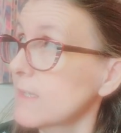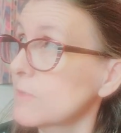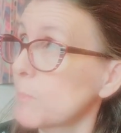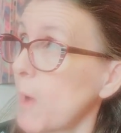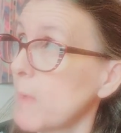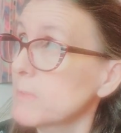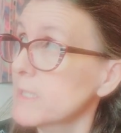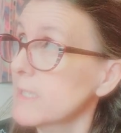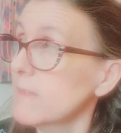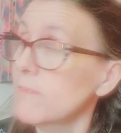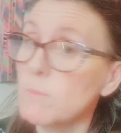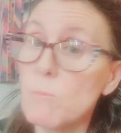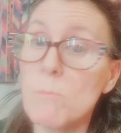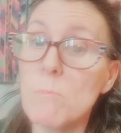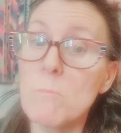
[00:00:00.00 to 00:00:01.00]
probably
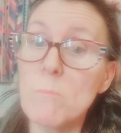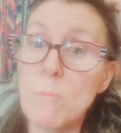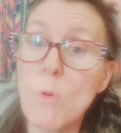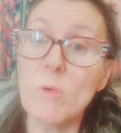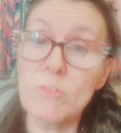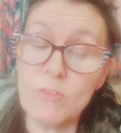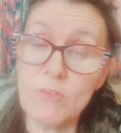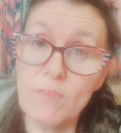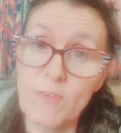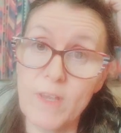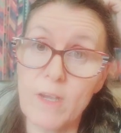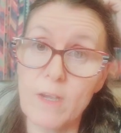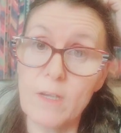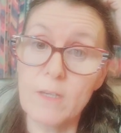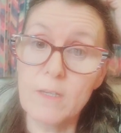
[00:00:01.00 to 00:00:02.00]
even more
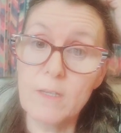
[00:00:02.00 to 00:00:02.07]
severe